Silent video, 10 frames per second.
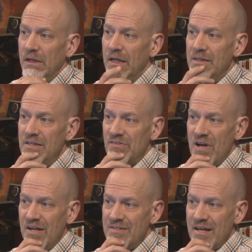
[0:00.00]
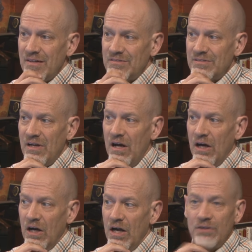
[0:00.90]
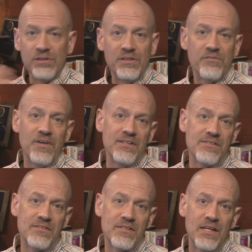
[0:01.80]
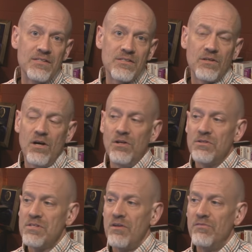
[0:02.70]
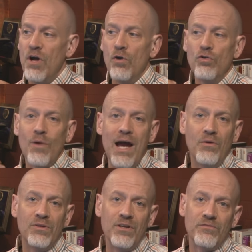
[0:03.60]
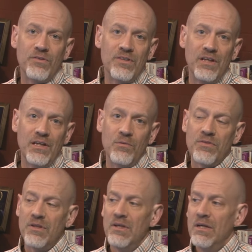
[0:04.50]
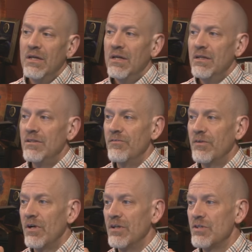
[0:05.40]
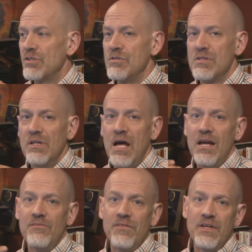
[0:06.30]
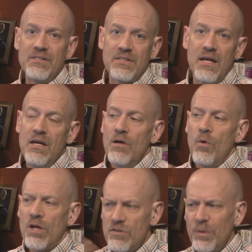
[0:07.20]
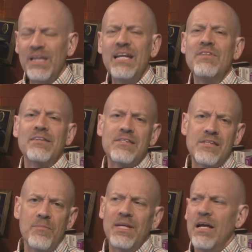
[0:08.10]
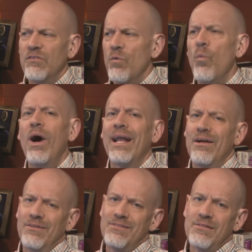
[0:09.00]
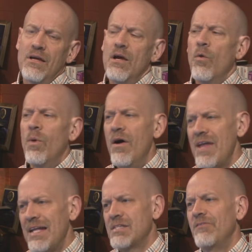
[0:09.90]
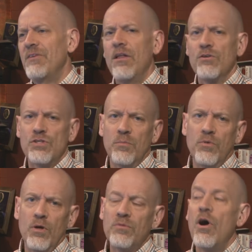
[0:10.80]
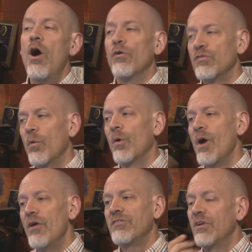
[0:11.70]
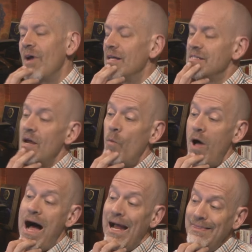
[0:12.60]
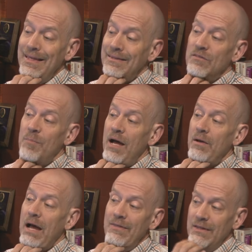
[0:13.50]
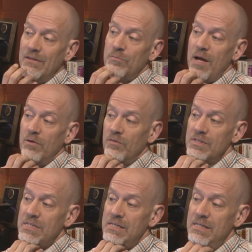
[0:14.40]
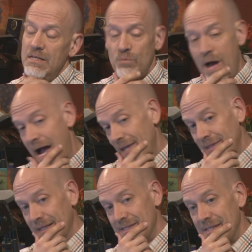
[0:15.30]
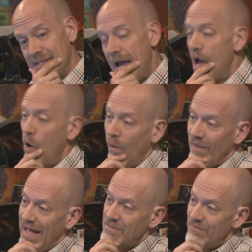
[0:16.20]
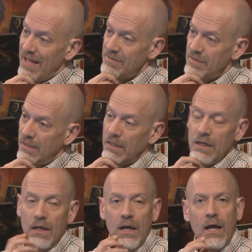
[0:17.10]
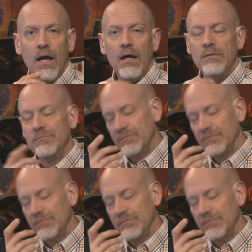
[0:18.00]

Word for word: in these contexts are utterly defenseless against the cults, have no grounding for dealing with the difficult issues in life and things like that. Well, because we leave that to something else. What else? Well, that's the fellowship groups. Oh, so where we all sit around and say, "Well, I think this Bi- I think this Bible verse says this. Well, I think it says that." Well, that's fascinating. Uh,